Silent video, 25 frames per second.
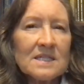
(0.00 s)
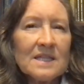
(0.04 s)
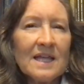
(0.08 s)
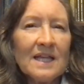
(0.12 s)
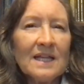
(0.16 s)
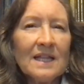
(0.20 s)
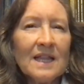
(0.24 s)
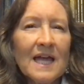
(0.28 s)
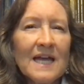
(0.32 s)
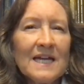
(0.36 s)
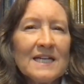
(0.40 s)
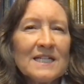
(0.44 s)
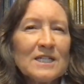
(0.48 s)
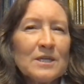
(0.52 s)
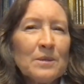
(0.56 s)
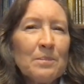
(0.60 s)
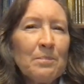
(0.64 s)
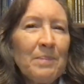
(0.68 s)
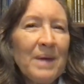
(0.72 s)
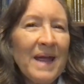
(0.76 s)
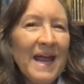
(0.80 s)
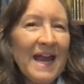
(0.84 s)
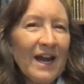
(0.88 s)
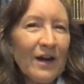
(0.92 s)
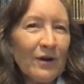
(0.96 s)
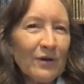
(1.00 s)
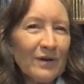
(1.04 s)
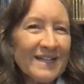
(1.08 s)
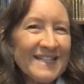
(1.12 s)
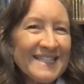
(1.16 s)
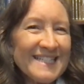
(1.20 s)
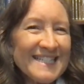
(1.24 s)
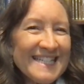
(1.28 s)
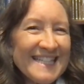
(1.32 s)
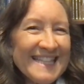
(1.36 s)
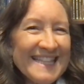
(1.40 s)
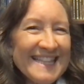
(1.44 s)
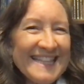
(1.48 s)
They like to
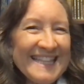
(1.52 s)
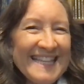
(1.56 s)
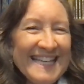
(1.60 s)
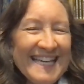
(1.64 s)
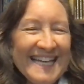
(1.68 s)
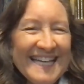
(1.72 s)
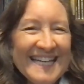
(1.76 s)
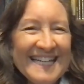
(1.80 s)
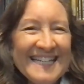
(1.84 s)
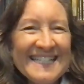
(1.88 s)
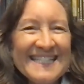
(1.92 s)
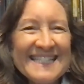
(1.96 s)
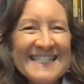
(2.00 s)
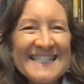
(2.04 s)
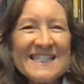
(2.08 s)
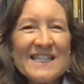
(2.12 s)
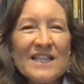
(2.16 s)
parrot things.